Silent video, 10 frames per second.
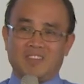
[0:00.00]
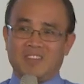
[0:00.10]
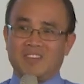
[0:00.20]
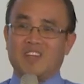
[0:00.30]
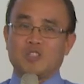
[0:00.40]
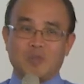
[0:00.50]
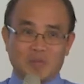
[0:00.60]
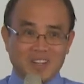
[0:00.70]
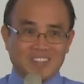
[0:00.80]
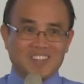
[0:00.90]
the
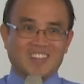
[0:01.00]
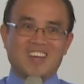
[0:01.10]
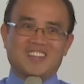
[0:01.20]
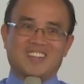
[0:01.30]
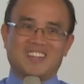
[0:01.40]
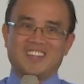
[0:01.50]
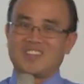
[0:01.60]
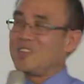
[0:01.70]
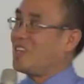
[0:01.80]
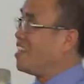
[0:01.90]
experimental tasks.
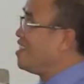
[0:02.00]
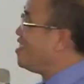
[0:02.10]
So they